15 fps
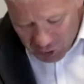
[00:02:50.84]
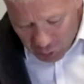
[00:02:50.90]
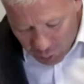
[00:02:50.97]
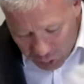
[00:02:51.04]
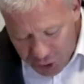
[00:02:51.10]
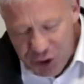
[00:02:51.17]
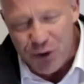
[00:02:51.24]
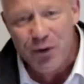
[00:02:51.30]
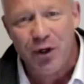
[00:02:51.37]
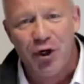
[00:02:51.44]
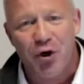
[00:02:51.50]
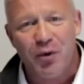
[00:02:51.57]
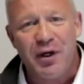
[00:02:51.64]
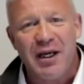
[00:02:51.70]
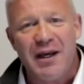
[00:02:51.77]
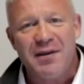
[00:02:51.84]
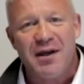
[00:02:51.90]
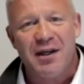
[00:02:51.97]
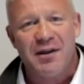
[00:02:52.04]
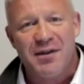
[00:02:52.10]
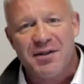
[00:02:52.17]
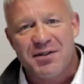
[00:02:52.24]
wouldn't you agree that
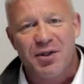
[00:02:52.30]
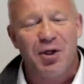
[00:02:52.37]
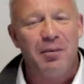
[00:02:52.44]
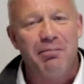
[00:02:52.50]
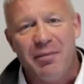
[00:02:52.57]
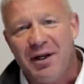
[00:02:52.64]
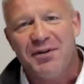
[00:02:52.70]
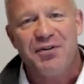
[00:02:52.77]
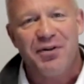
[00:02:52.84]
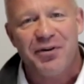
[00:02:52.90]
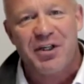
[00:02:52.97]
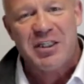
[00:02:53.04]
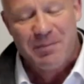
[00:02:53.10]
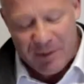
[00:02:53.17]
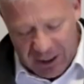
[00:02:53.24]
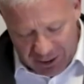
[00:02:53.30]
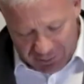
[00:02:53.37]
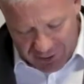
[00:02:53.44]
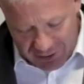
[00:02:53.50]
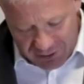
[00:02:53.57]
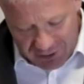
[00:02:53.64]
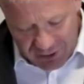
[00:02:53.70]
in this little mental
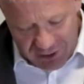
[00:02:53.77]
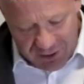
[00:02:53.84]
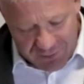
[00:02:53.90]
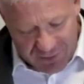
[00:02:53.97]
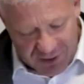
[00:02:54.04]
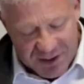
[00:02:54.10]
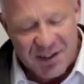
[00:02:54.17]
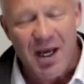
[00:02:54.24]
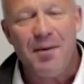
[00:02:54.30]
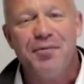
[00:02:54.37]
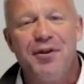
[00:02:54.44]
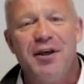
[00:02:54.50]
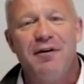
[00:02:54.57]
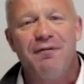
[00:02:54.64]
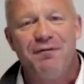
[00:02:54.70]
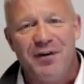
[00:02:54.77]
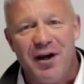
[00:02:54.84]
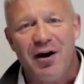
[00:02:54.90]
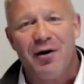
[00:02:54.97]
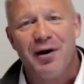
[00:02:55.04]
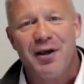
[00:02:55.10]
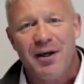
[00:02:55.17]
experiment that something
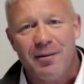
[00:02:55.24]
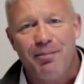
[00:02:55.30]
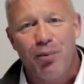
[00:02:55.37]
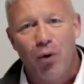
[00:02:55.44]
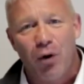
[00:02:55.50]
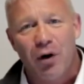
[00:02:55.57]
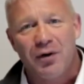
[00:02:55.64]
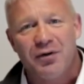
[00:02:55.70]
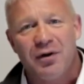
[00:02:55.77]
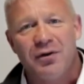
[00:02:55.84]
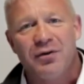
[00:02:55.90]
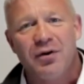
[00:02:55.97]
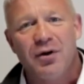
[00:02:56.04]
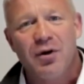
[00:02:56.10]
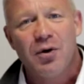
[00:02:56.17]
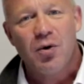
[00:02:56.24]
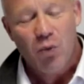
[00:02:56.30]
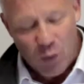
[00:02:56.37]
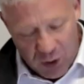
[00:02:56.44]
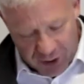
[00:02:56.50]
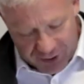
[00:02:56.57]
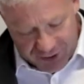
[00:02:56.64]
very important
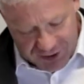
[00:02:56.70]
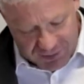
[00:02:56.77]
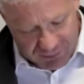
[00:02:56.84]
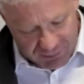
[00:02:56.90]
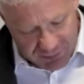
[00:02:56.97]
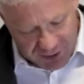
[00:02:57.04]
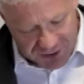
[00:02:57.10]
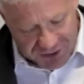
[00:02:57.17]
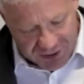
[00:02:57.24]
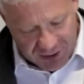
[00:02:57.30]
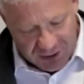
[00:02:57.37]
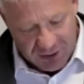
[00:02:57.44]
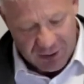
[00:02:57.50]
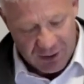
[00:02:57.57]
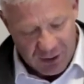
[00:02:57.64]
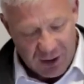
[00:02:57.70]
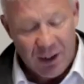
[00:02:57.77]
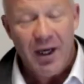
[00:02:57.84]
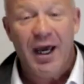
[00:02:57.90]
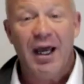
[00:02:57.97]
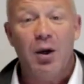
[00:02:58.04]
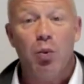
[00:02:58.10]
was missing?
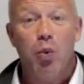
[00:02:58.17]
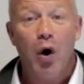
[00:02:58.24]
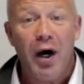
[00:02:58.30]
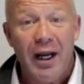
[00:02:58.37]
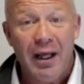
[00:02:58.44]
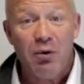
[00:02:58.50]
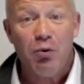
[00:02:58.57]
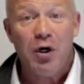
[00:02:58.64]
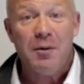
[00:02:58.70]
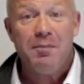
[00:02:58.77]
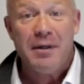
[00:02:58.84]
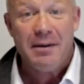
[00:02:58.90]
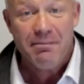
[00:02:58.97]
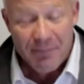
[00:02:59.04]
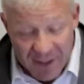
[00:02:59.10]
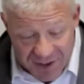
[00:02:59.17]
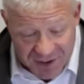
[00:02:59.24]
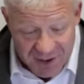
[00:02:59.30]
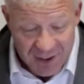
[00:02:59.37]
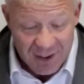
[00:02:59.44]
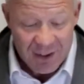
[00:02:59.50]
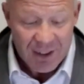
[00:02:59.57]
And what it would be
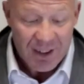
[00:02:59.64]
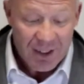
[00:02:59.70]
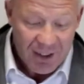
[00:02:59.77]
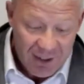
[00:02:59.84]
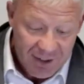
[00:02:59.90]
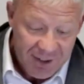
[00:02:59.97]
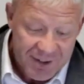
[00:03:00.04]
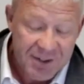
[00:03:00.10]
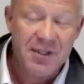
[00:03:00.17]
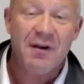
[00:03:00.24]
missing is